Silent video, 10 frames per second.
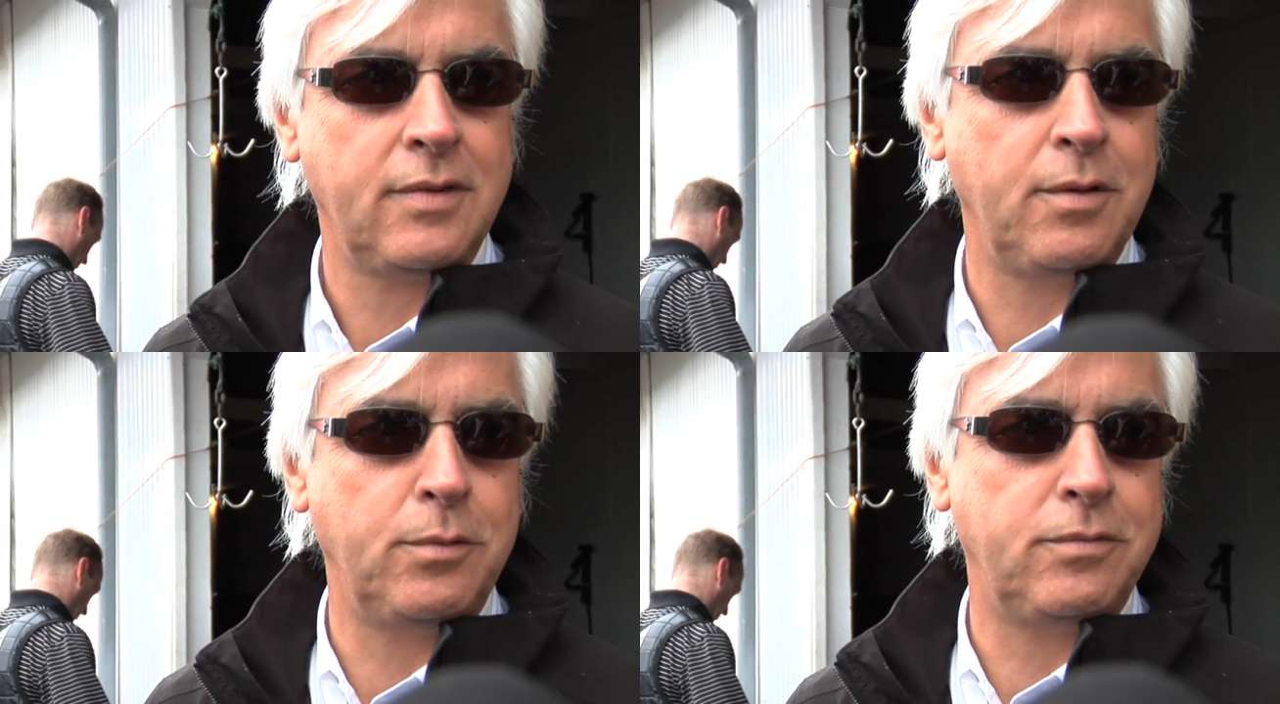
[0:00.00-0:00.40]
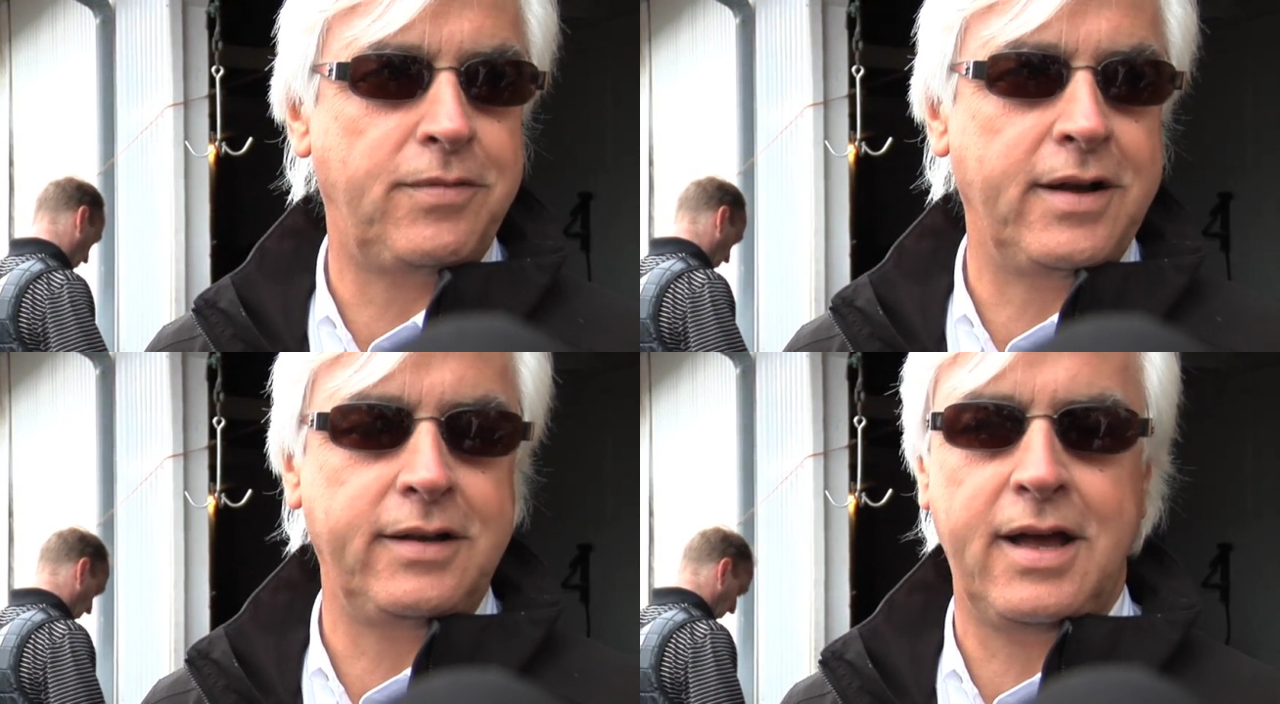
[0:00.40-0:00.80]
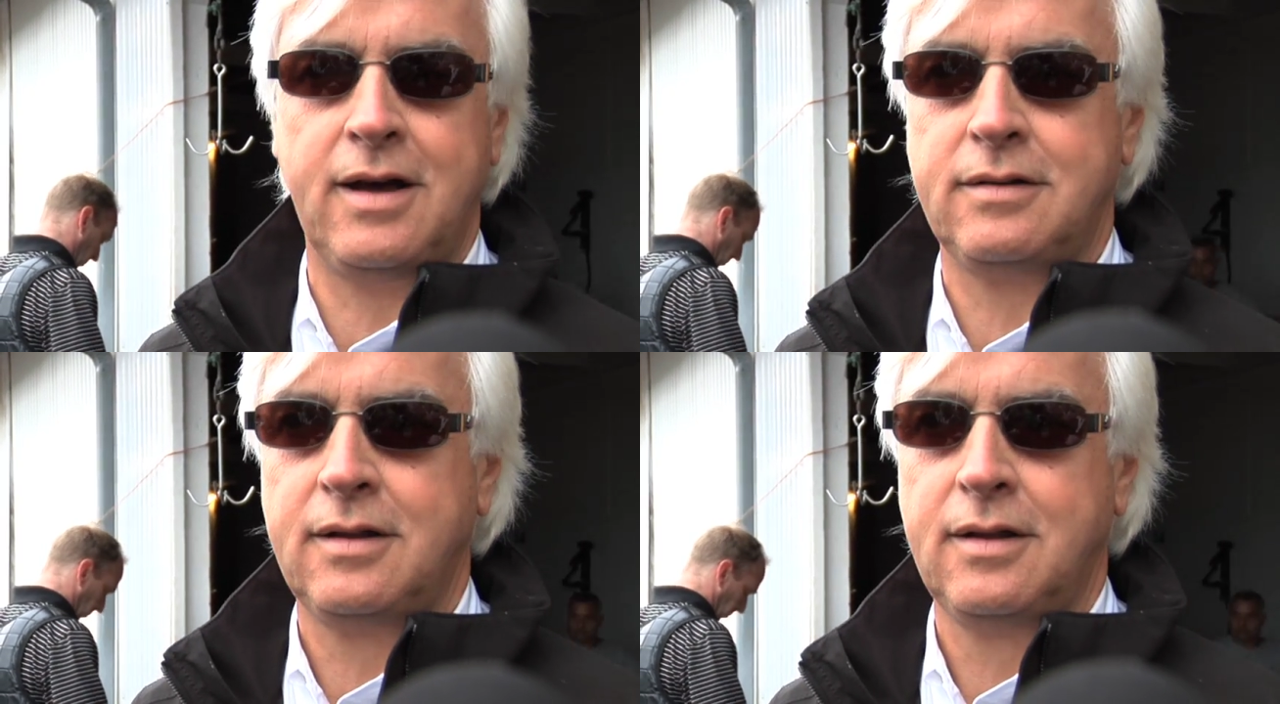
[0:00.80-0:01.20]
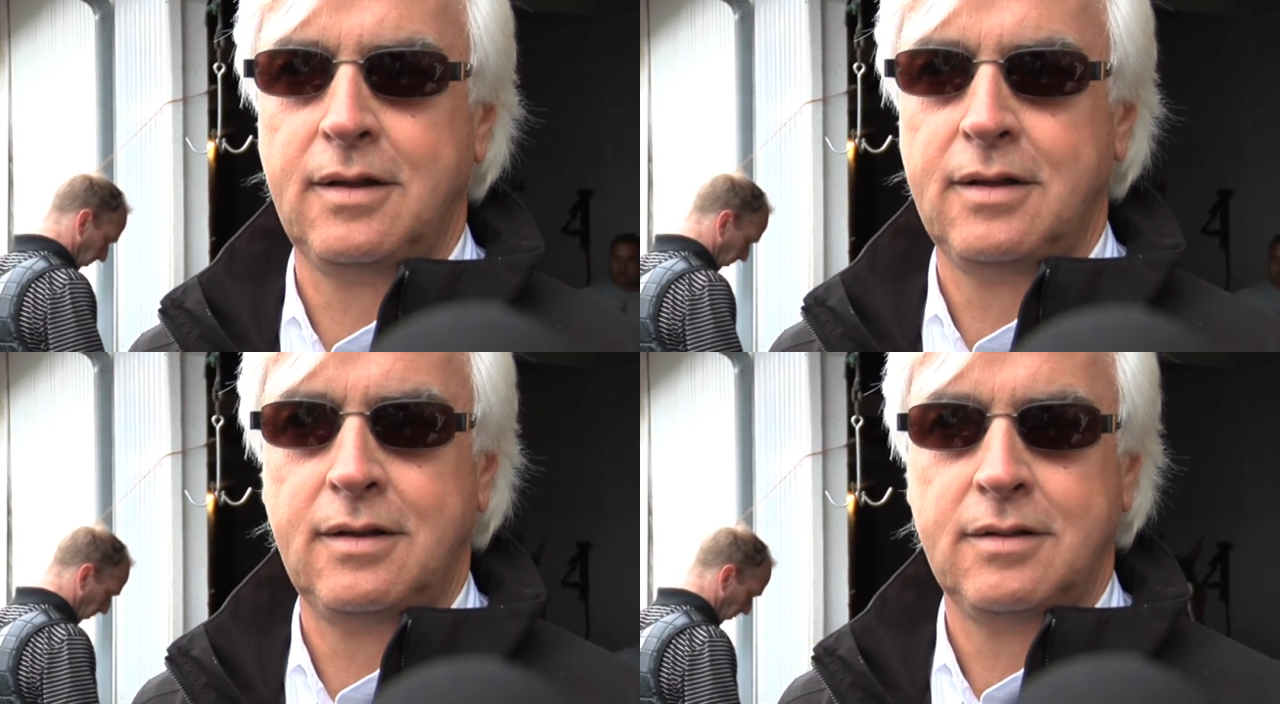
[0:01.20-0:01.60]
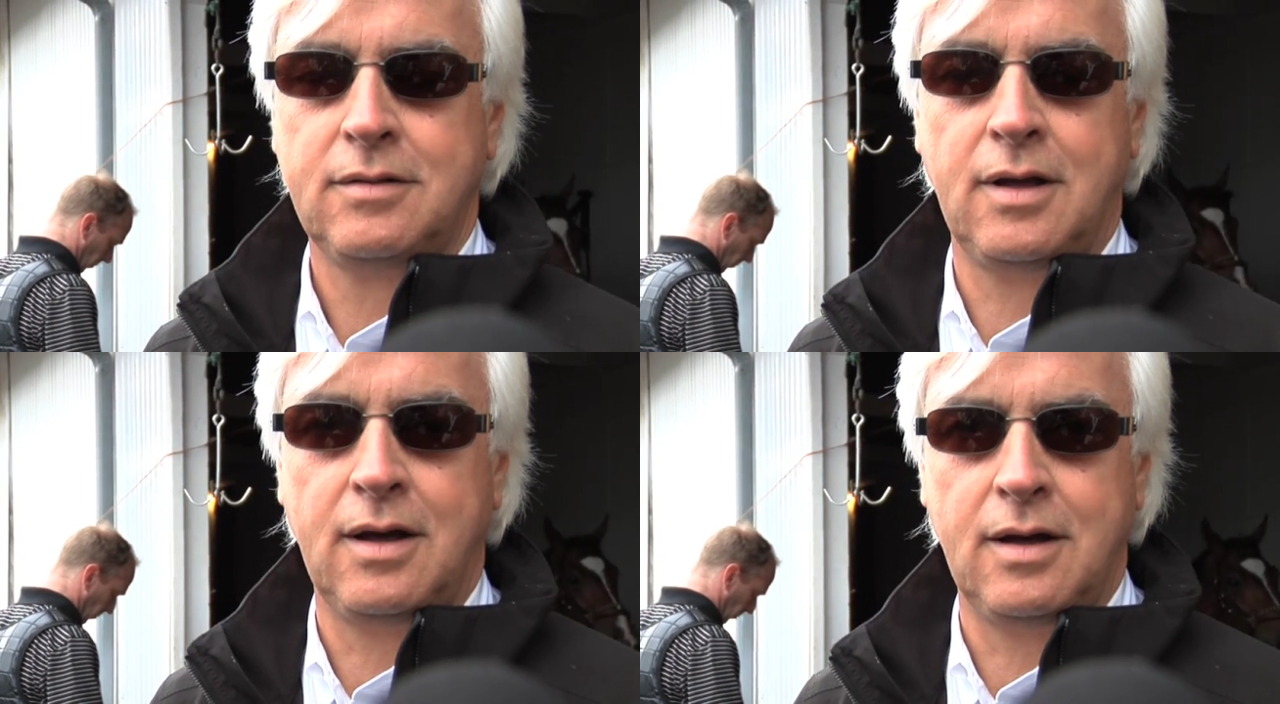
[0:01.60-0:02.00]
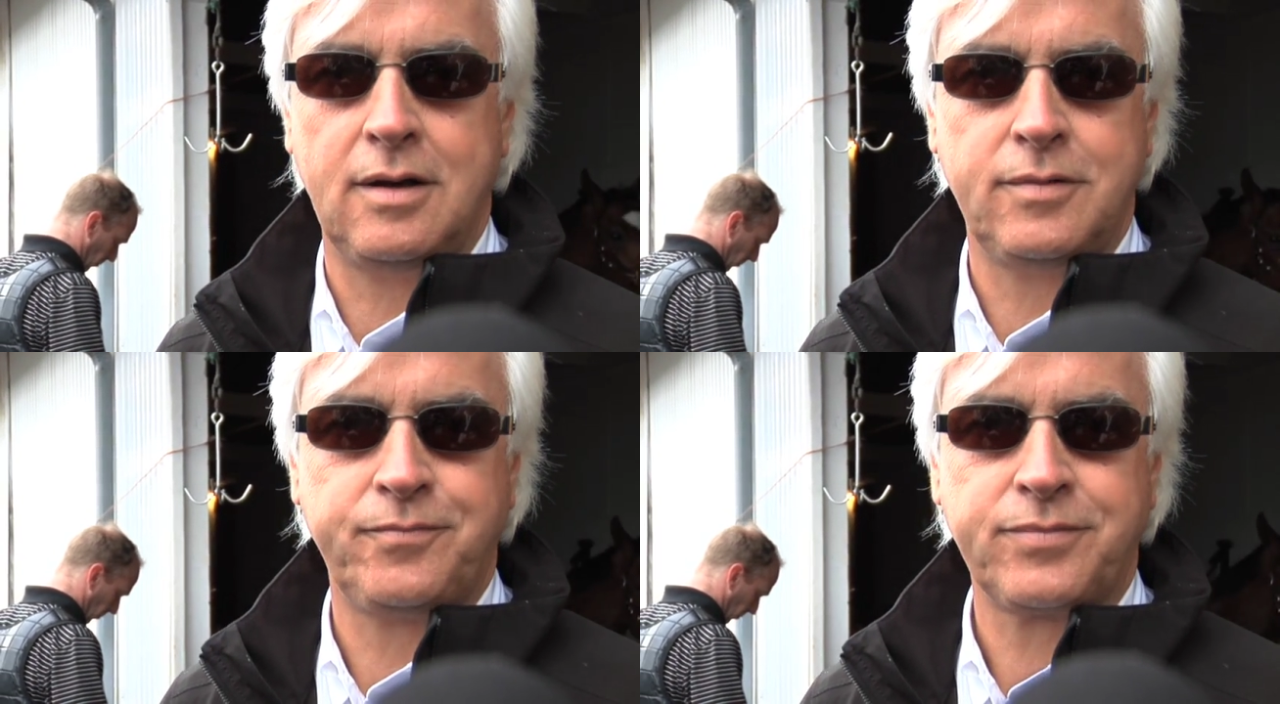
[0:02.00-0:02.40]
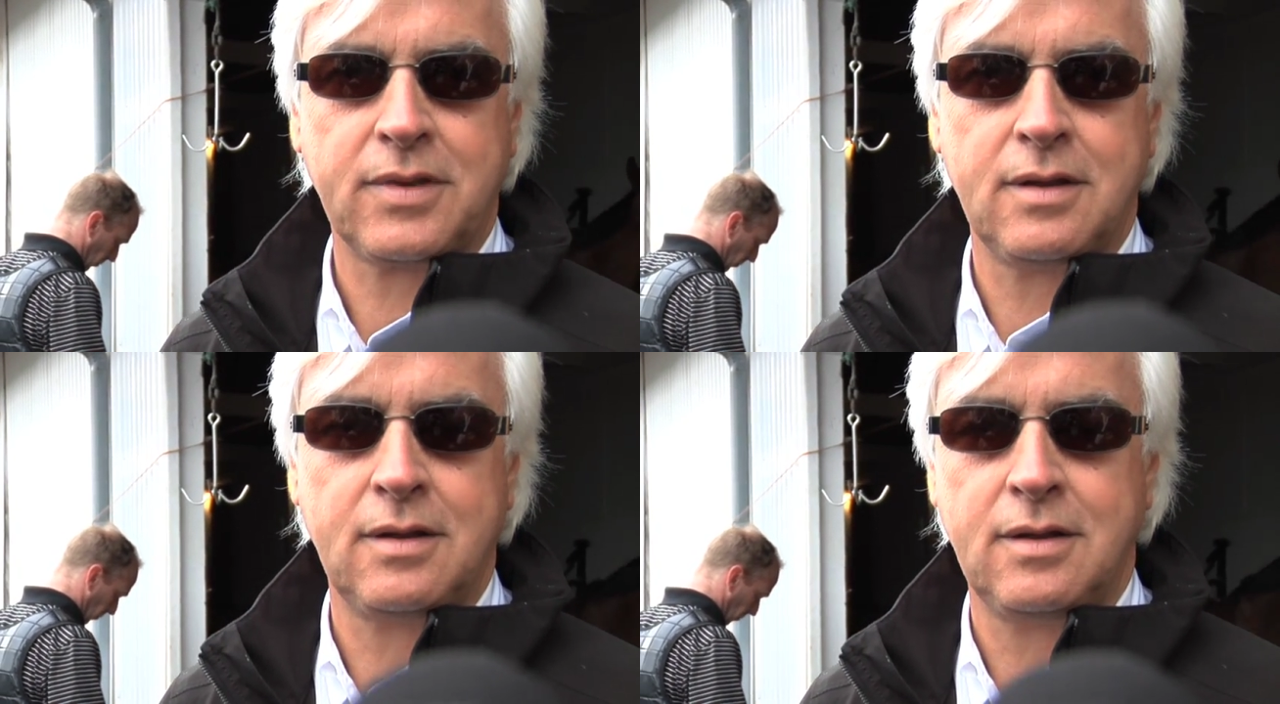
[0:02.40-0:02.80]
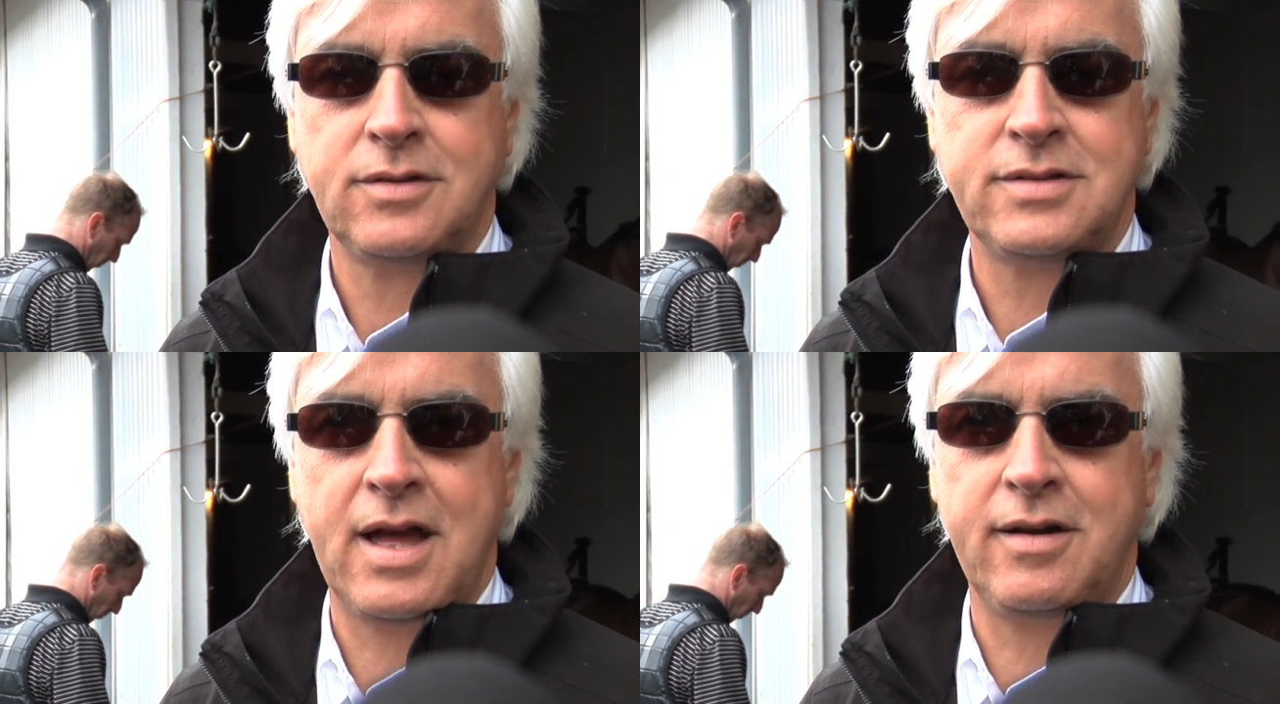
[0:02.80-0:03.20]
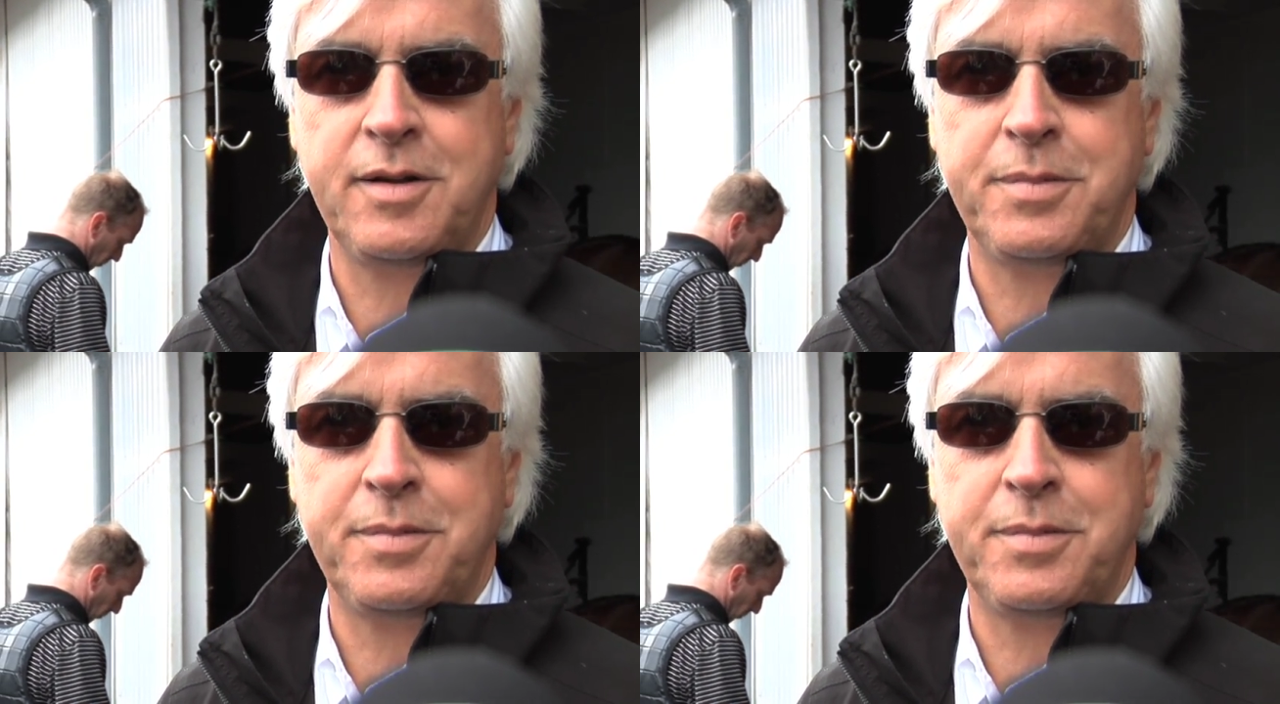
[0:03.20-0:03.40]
We'll find out uh, Saturday.